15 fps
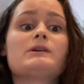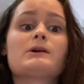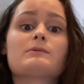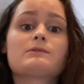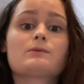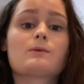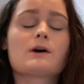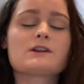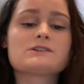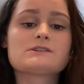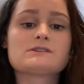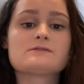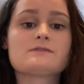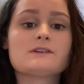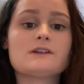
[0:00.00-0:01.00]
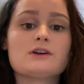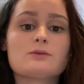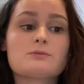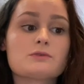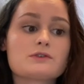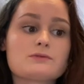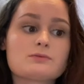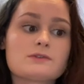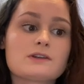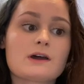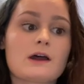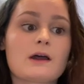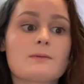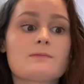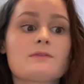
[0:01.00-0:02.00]
able to watch this video multiple
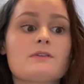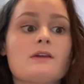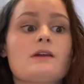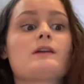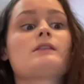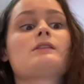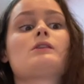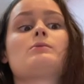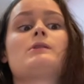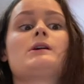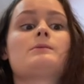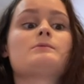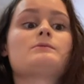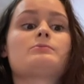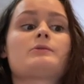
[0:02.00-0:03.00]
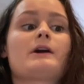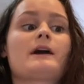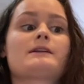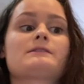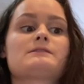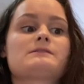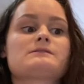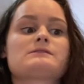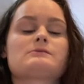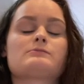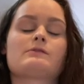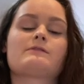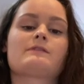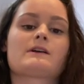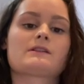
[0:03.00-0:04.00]
times and they'll be able to practice and
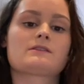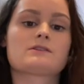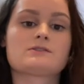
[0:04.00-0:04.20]
perfect their